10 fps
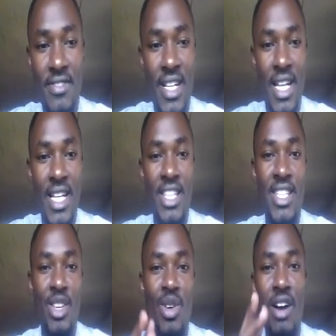Let's
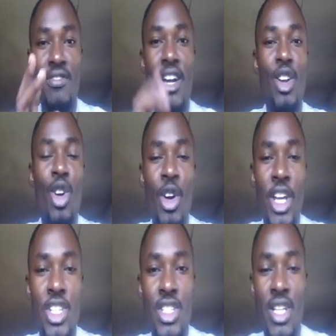say you have an
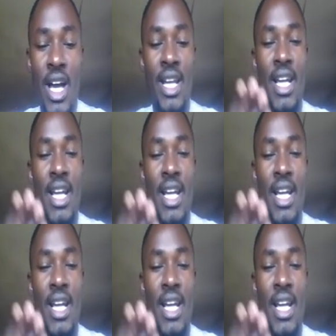orange and